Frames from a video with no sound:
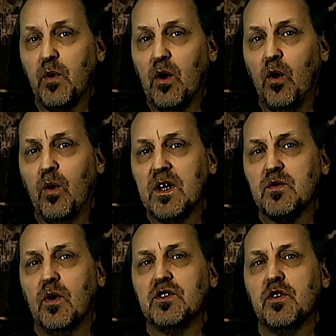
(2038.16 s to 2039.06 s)
we always
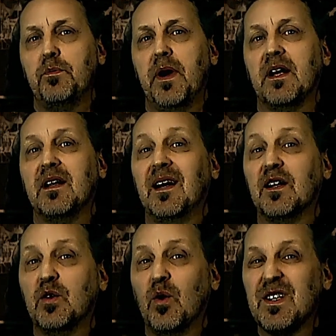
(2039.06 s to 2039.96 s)
want to bend
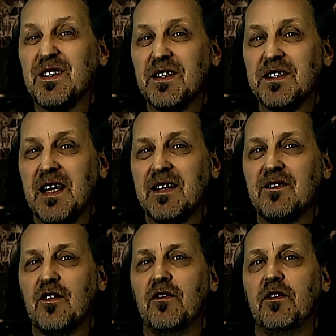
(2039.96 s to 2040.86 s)
towards the
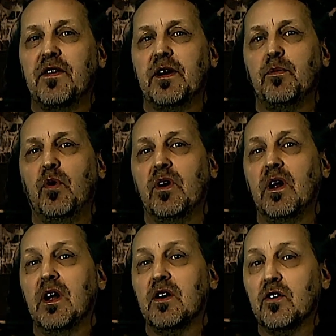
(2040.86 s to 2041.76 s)
center of the fretboard,
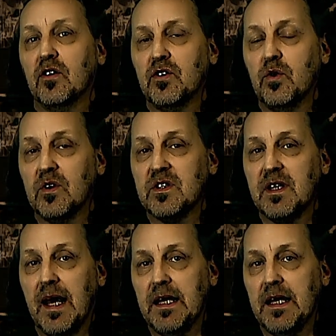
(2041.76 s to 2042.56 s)
not towards the